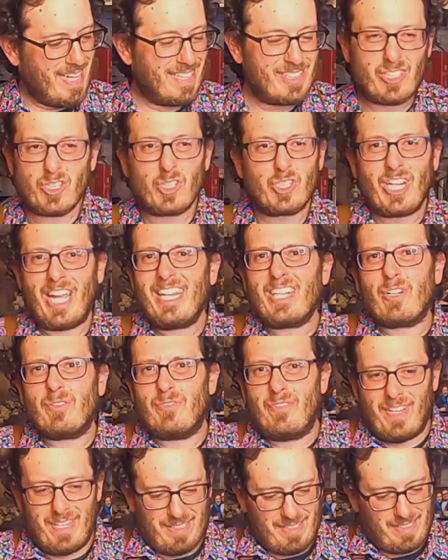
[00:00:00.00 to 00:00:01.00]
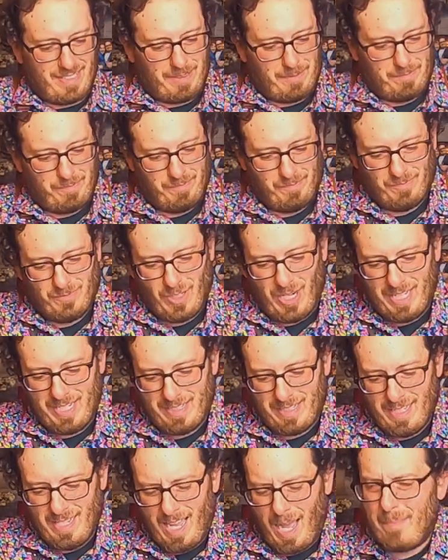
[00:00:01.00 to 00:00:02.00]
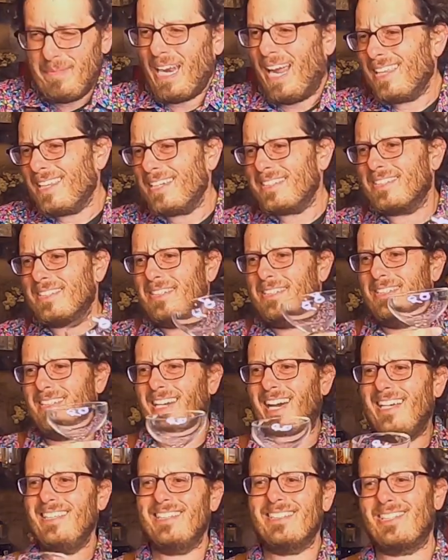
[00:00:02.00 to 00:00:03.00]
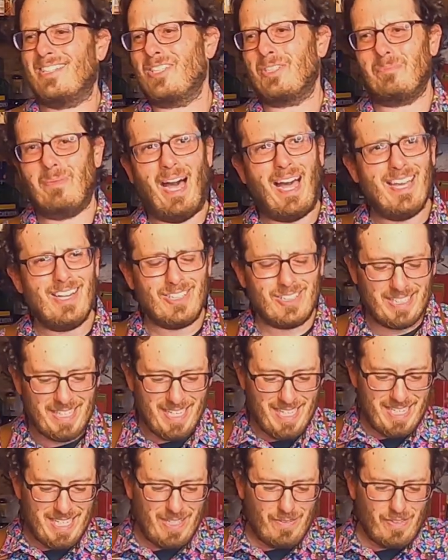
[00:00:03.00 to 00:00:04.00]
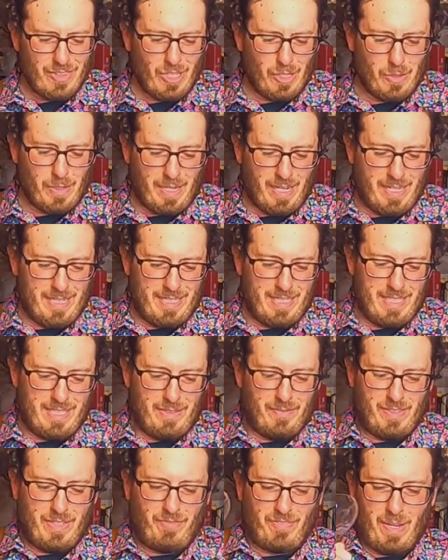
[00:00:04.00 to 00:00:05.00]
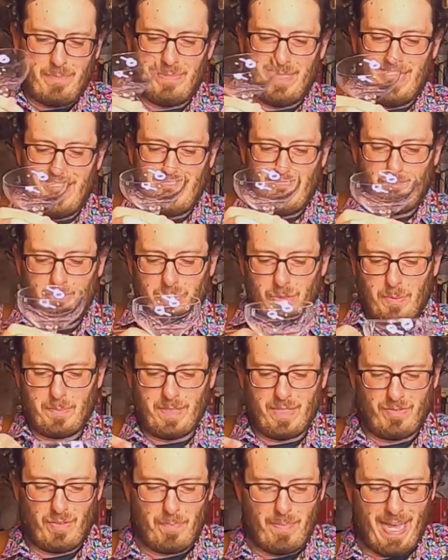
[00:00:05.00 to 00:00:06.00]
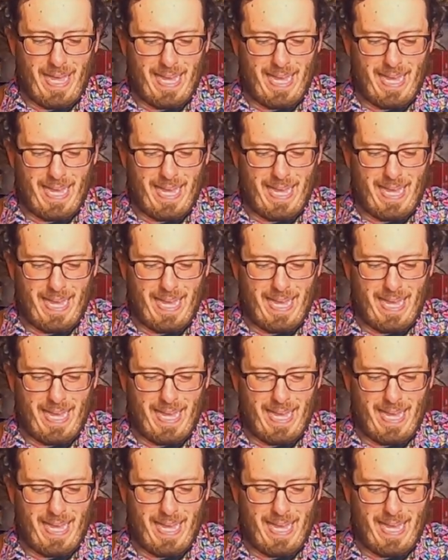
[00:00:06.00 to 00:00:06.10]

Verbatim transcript: That's your shaker face, right? I mean, I like to I like to smile, even though I, even if I'm in a little bit of a